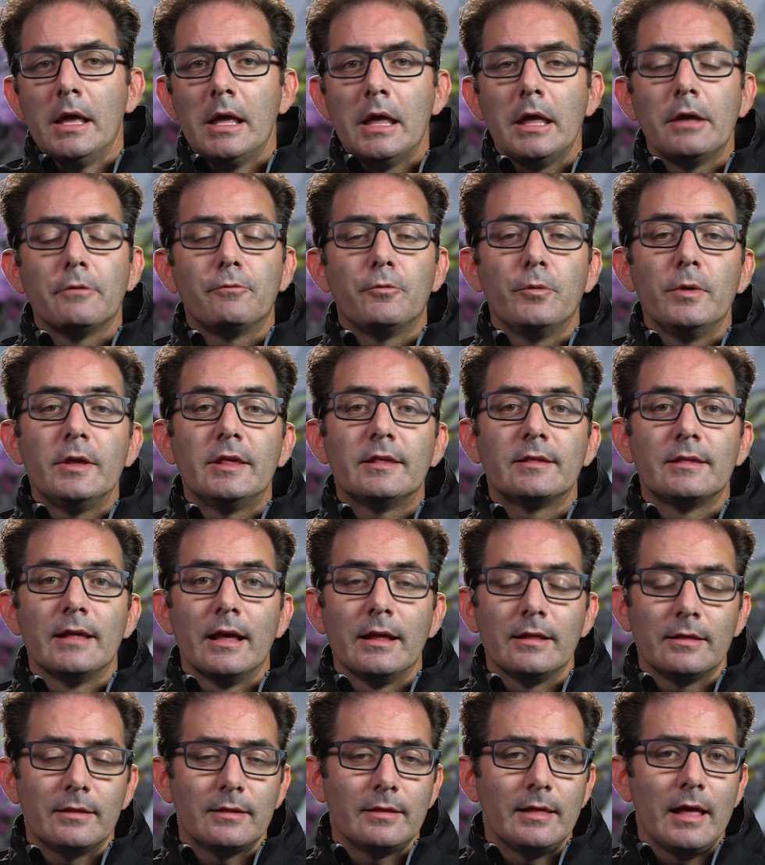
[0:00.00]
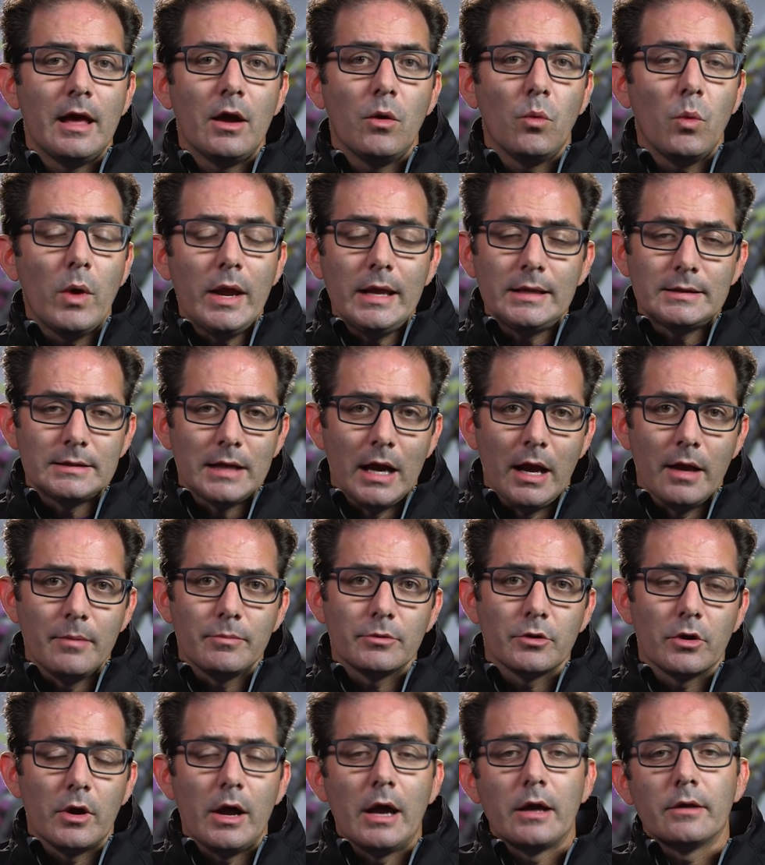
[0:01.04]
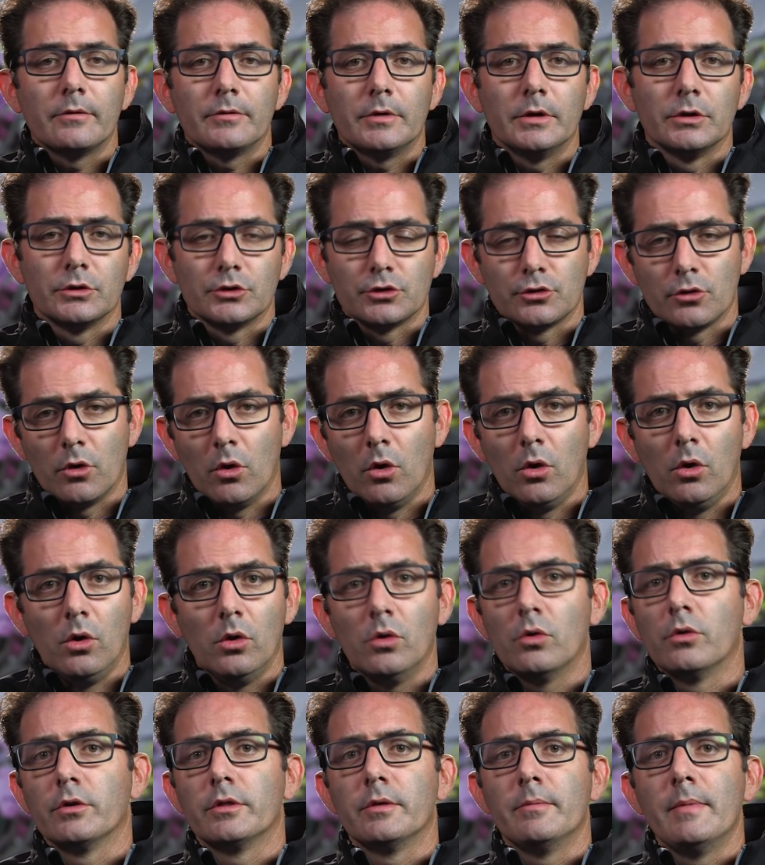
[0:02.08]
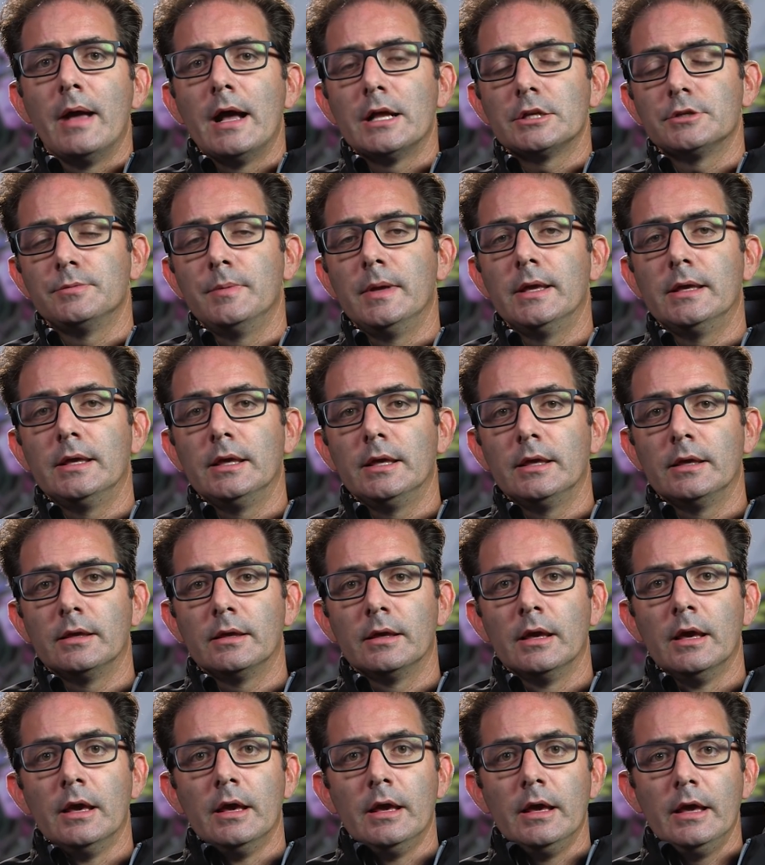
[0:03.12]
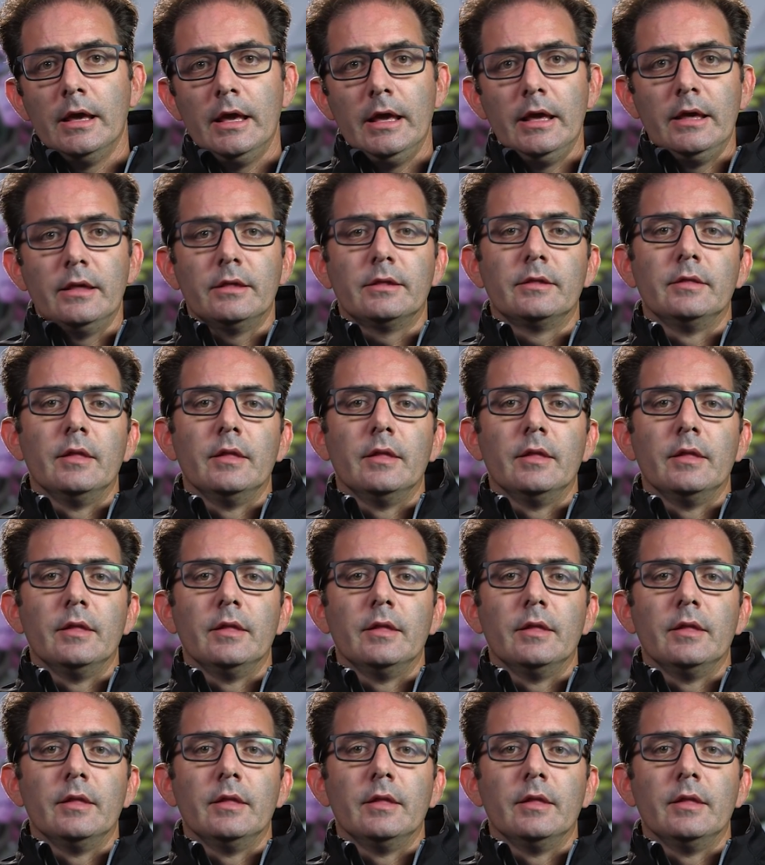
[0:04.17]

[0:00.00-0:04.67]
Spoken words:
If we sense that wait times are out of control or the matchmaking is